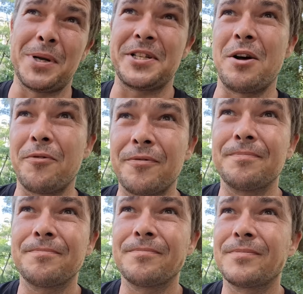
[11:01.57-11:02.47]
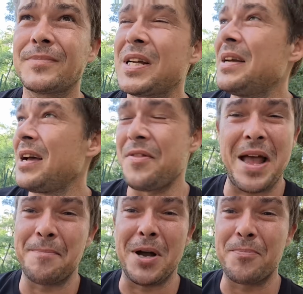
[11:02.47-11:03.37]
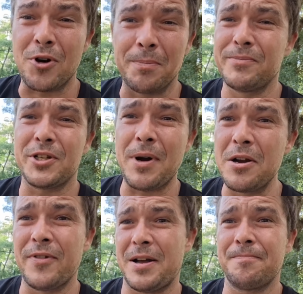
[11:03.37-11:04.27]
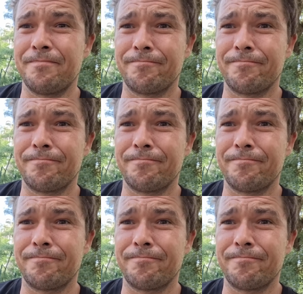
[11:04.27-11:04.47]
myself. And then my problems are over.